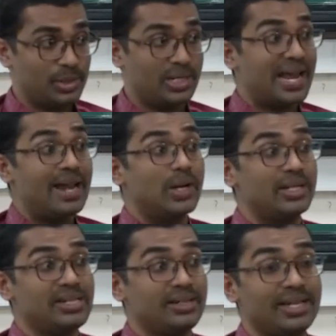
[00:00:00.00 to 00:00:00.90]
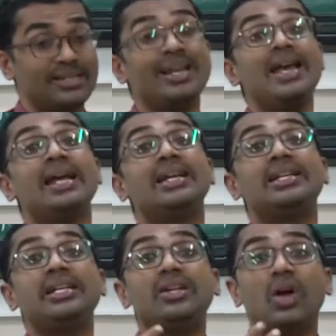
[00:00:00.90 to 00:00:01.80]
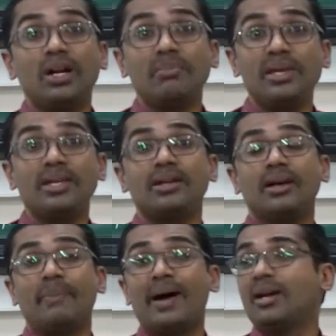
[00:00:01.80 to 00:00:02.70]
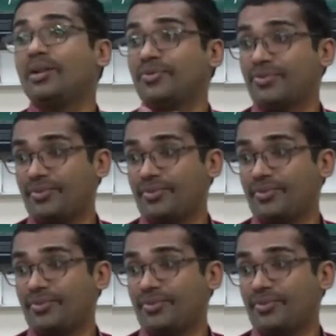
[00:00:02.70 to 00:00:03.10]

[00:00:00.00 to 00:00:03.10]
So the diagnostic test need not be a part of